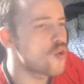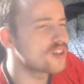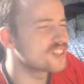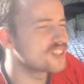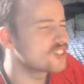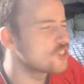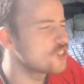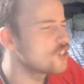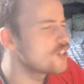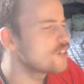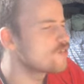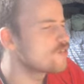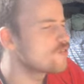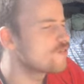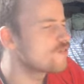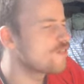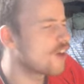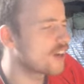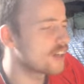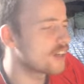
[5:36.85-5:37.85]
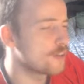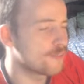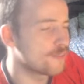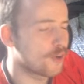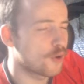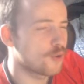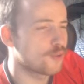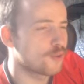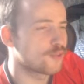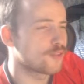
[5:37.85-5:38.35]
it's good in fucking
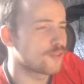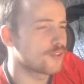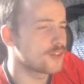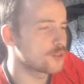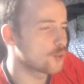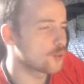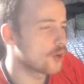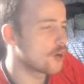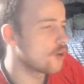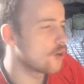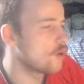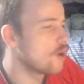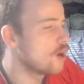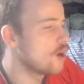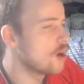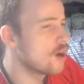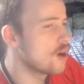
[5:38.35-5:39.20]
Evolve as well.